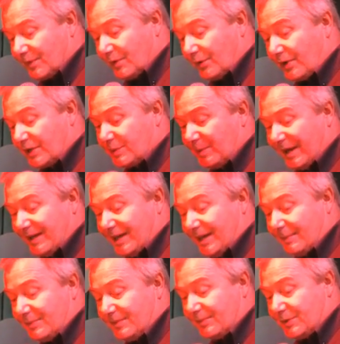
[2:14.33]
Or expand it
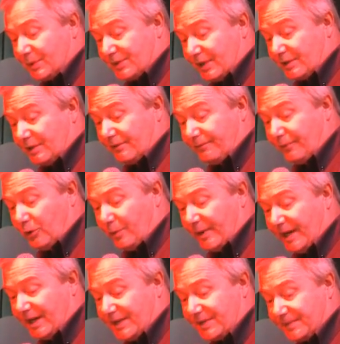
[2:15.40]
up to a total of 4
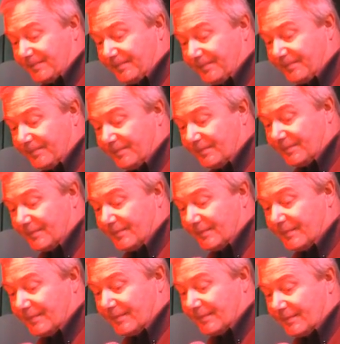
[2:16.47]
bars.
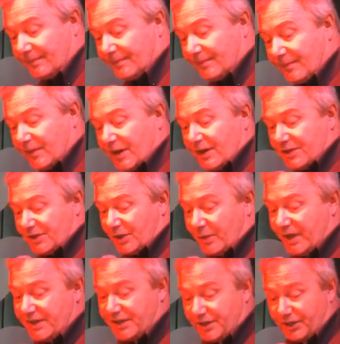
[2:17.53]
There's 2
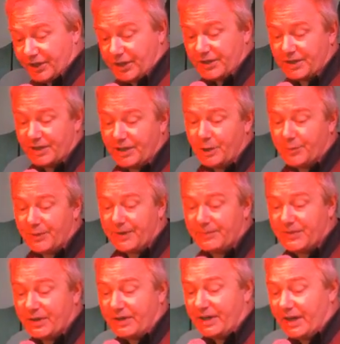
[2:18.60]
ways you can use the looper.
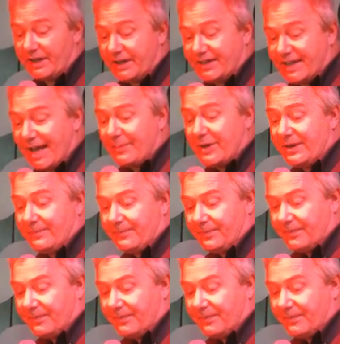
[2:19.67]
You can either dab it